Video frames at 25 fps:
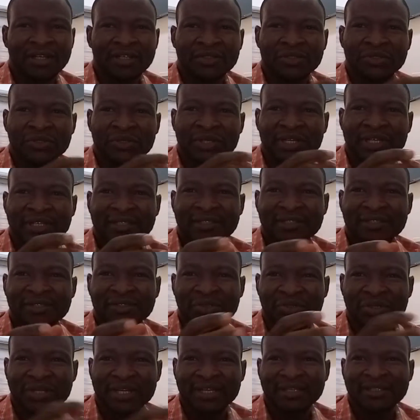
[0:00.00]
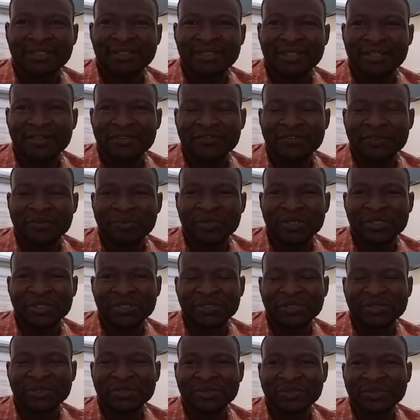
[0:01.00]
so that you get the
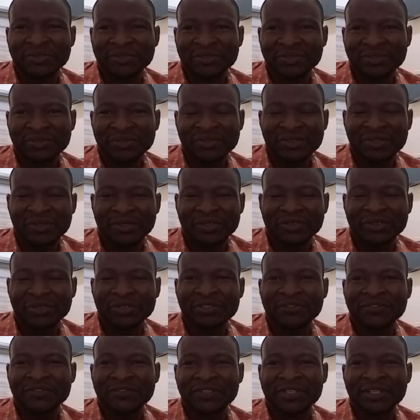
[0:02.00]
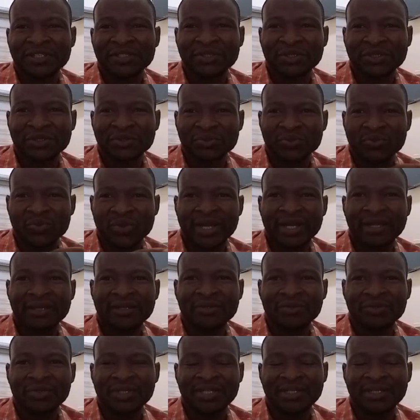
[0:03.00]
information on notification
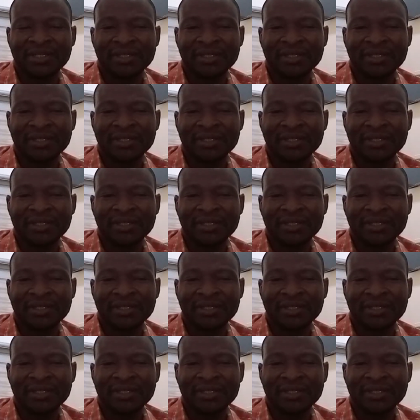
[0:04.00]
when